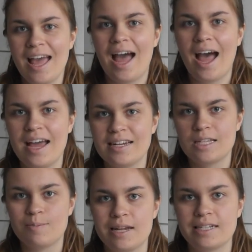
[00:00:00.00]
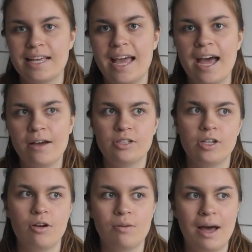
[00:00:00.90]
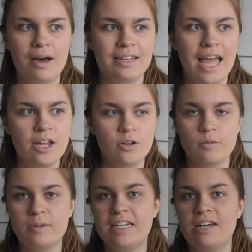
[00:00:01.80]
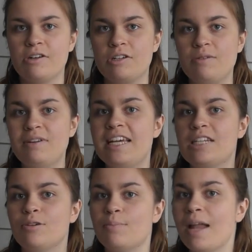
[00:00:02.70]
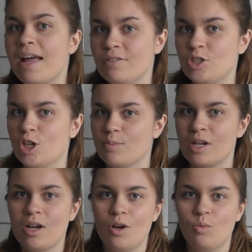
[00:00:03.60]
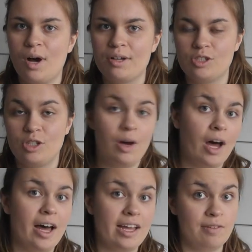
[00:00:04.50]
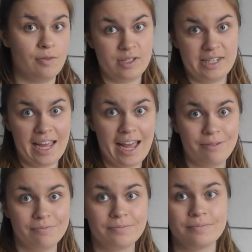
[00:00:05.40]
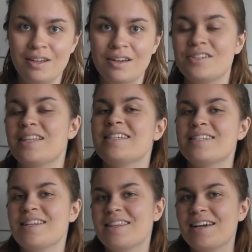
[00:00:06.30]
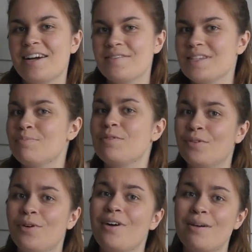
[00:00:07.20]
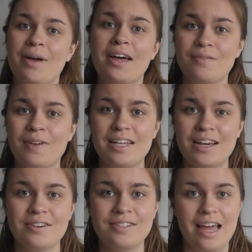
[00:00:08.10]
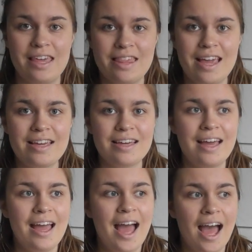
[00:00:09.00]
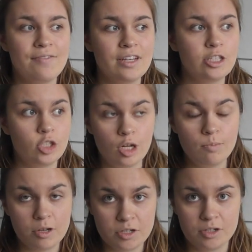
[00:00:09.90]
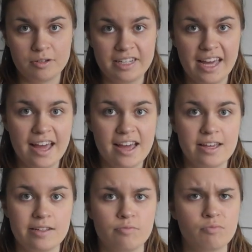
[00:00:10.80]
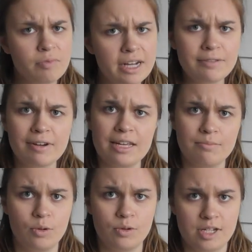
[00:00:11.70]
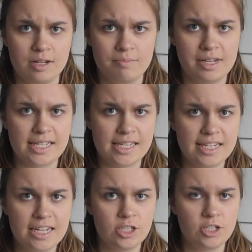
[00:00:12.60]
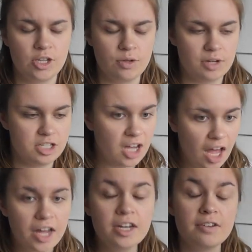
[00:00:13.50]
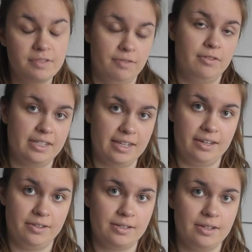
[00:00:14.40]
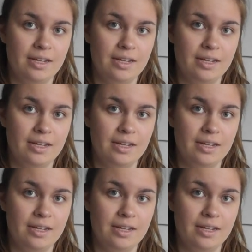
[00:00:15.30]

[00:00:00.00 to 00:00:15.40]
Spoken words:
and especially how to go about getting all the material you need to apply for jobs whilst you are in foster care. So this is something I've said before in my other videos. I think having a job whilst you're in care is really, really important because it teaches you a ton of different skills.